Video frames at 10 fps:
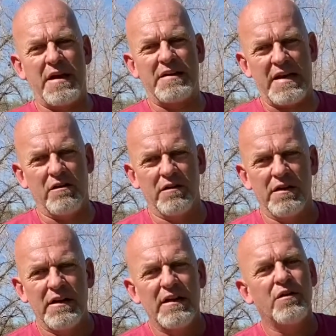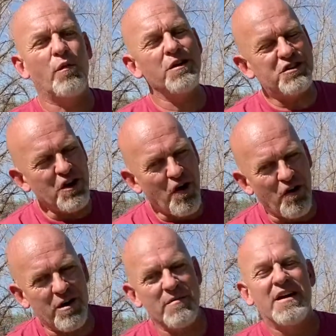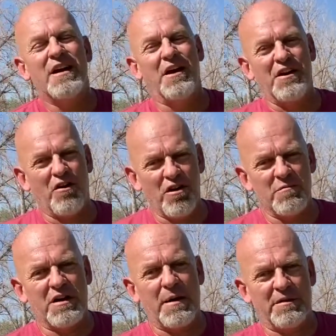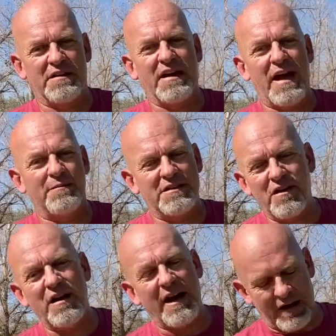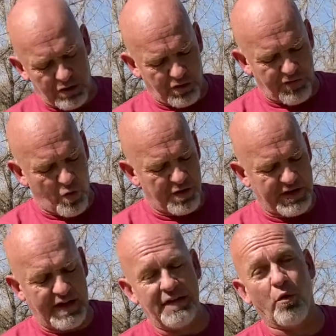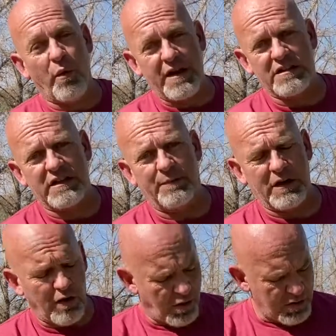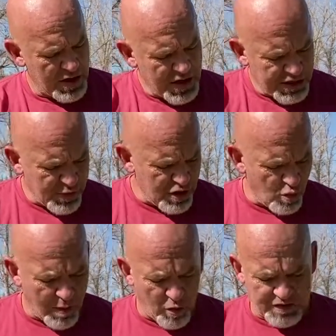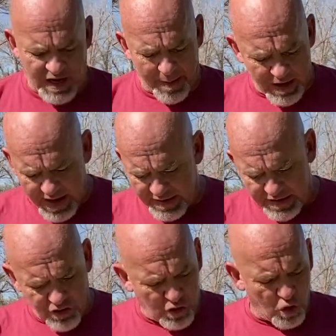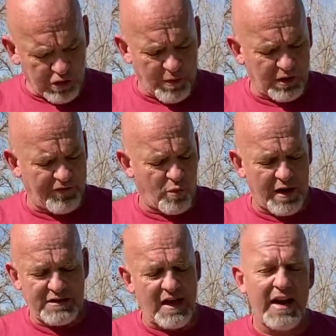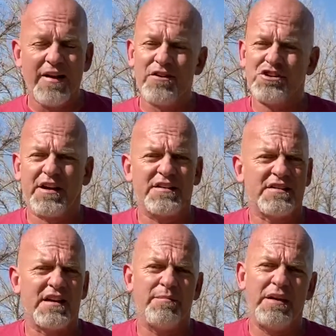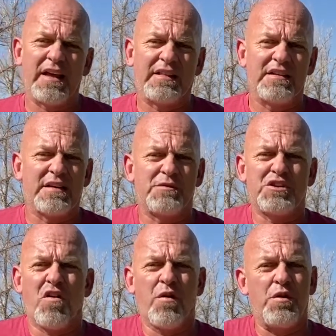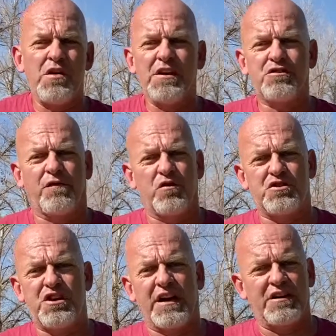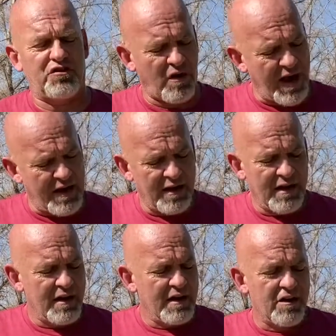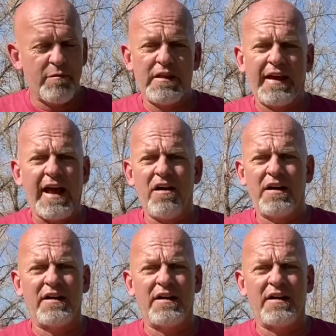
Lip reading: deal. Once you hurt them a couple of times, they're not going to look forward to getting their wings clipped at all. So we do it one more time, and you can hold them all different ways. Not every chicken's going to be like this. I'm sorry, when you get your first chicken to try it, you'll be like, how did